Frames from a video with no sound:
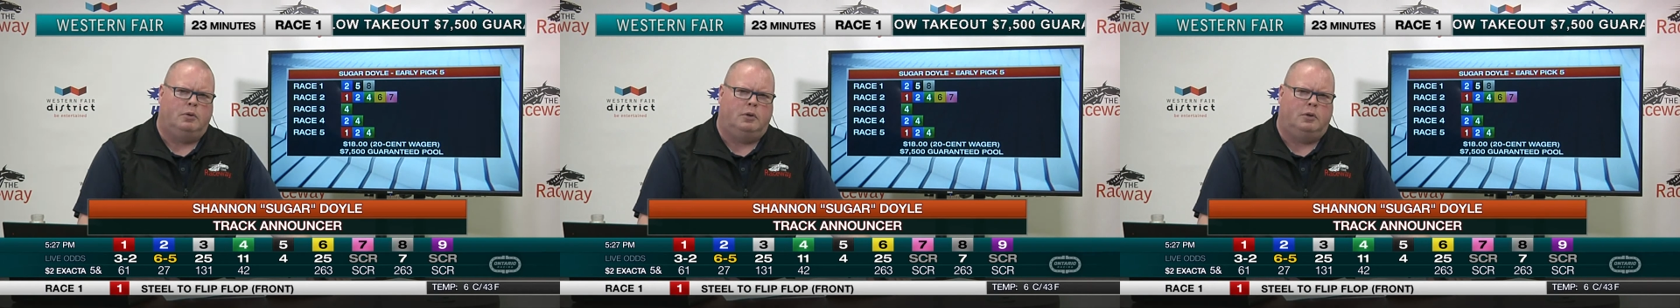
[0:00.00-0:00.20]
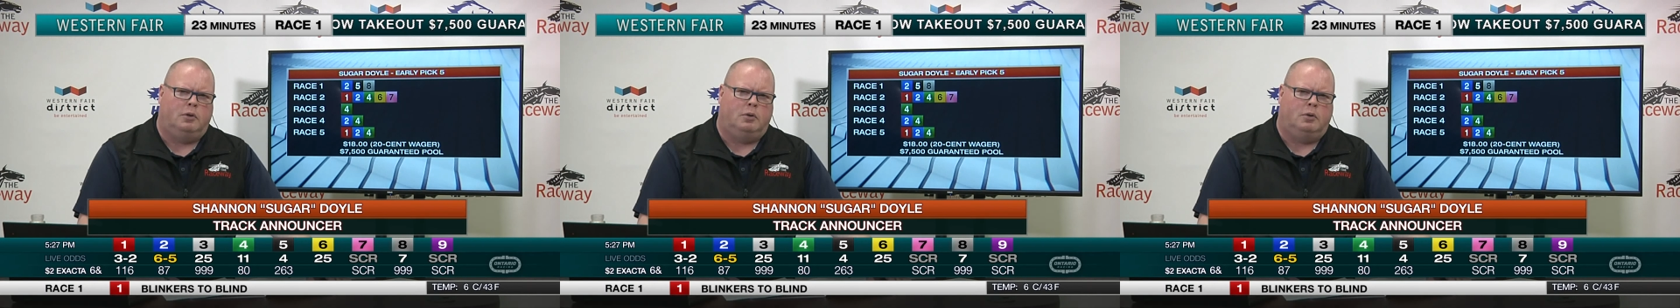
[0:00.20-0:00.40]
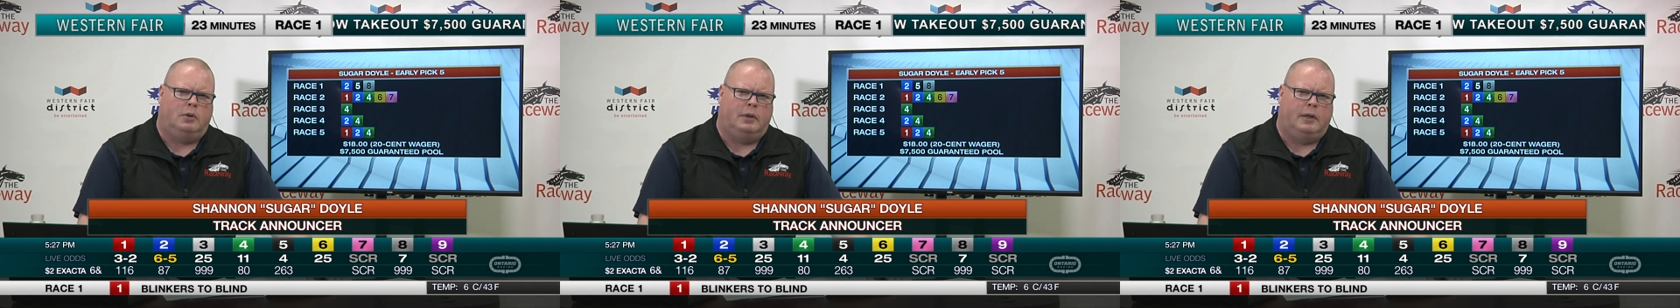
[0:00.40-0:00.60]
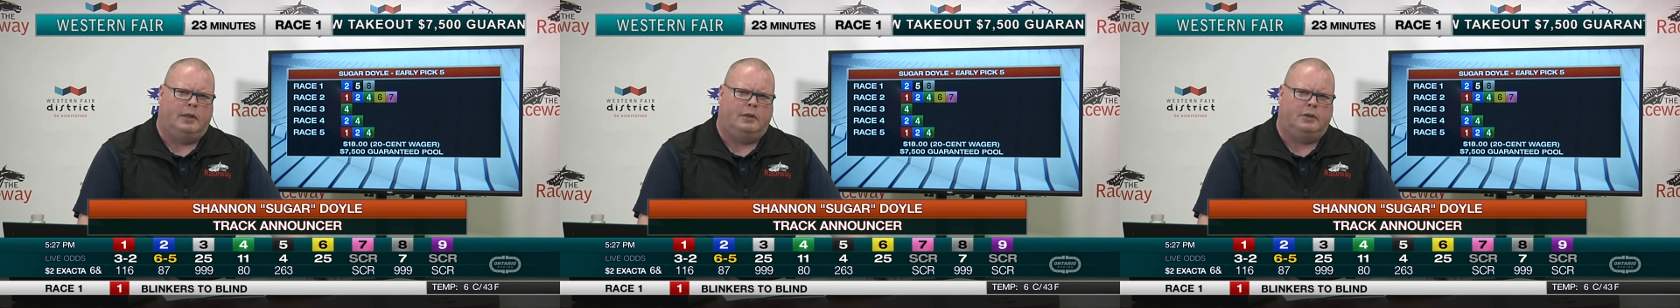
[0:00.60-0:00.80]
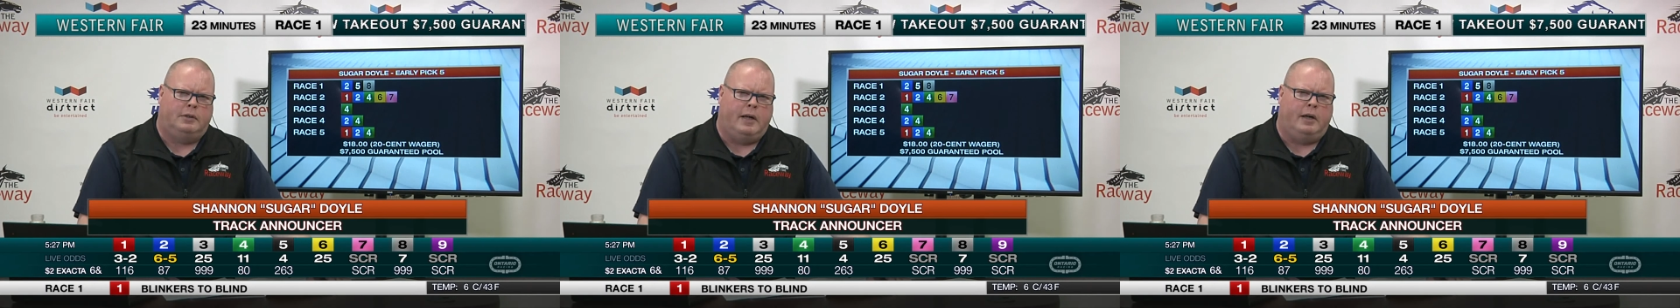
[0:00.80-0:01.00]
till
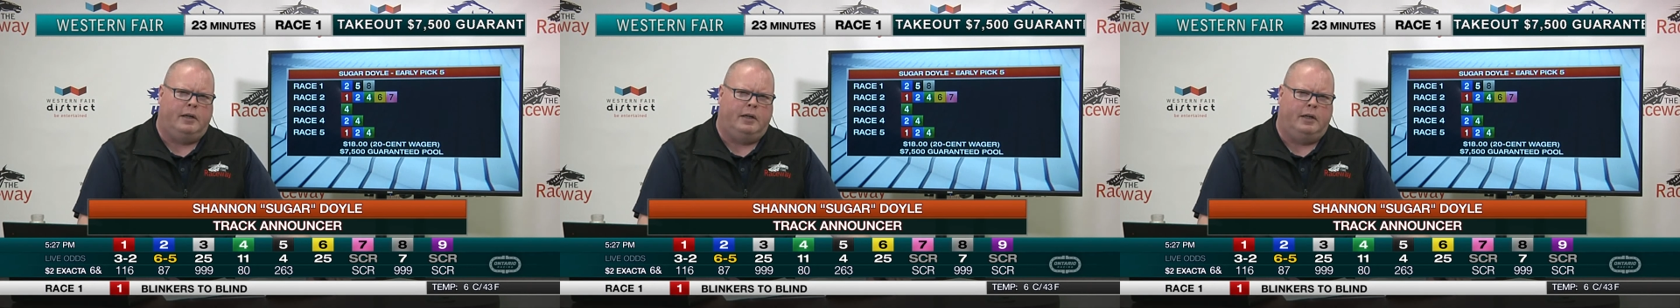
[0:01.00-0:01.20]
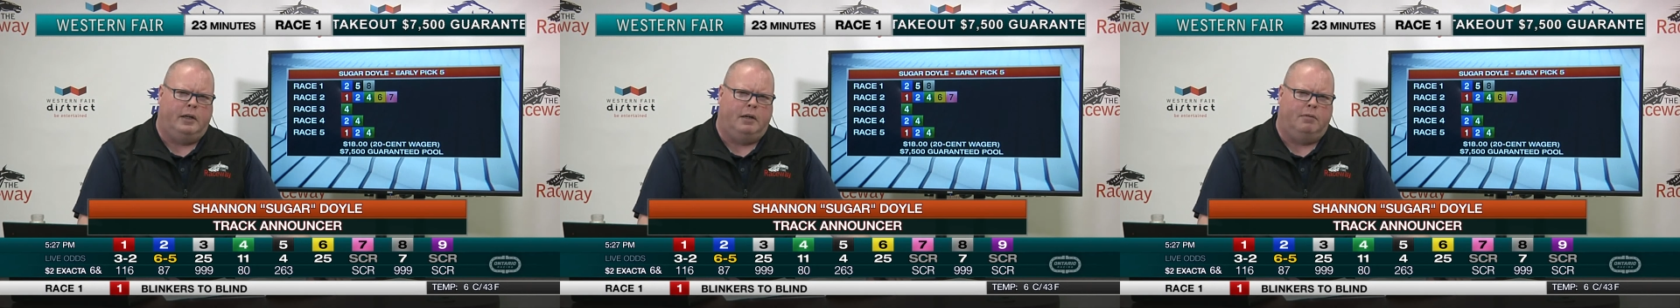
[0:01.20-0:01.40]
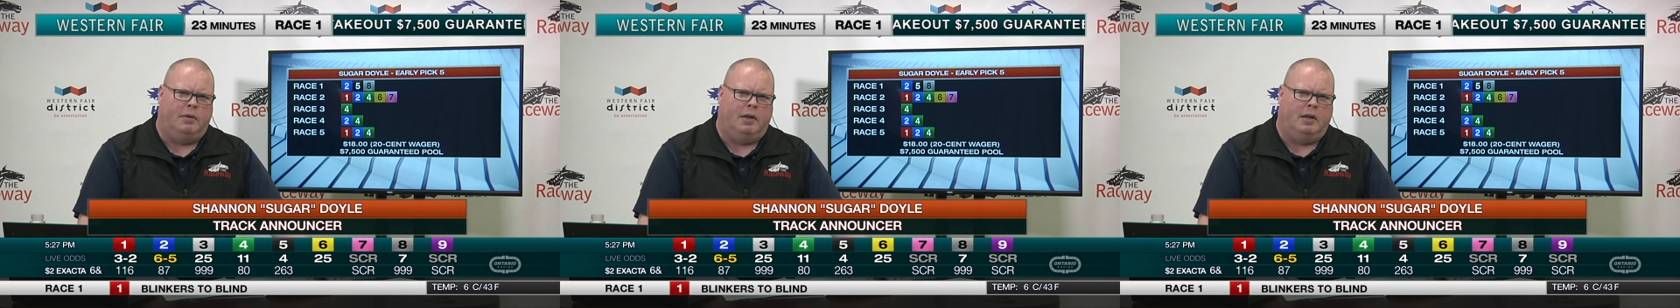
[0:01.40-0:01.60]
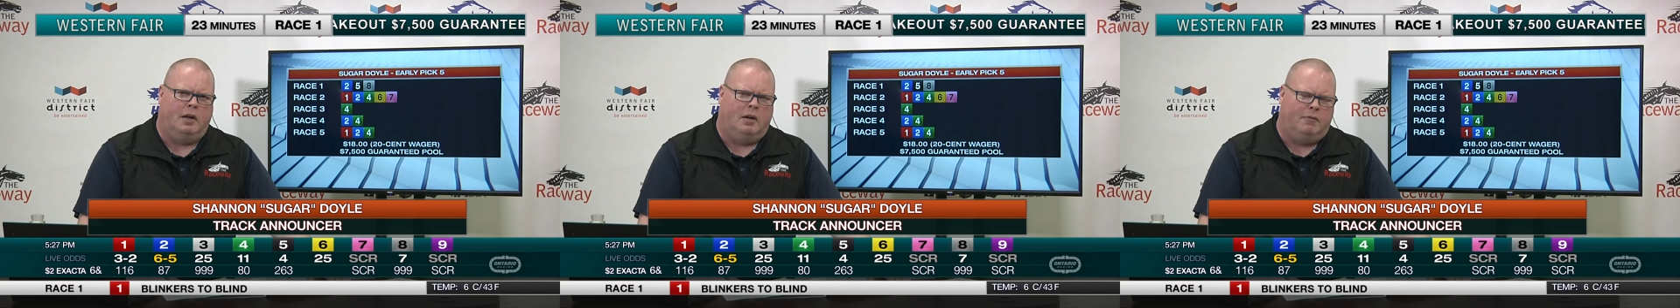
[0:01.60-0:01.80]
Saturday evening,